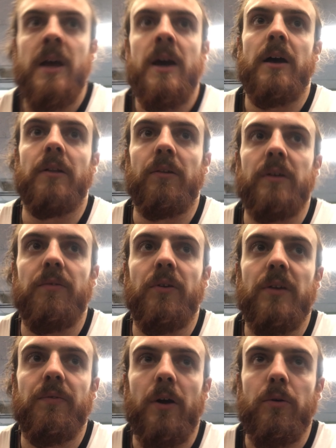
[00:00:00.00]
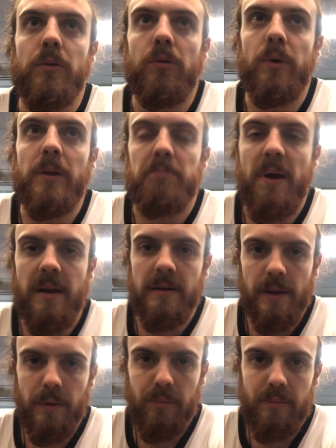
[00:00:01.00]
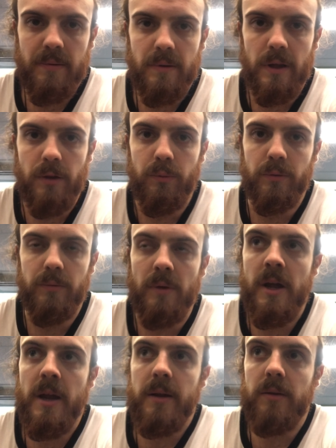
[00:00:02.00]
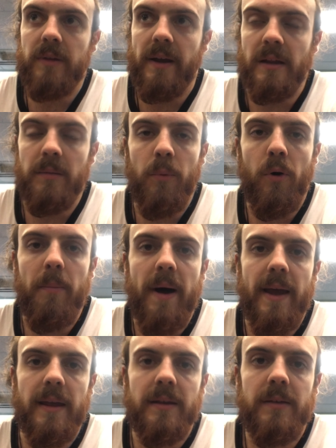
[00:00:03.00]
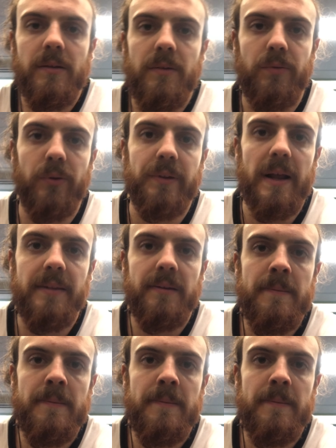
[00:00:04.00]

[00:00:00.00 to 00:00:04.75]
and even if I could do it painless, it would target more my from that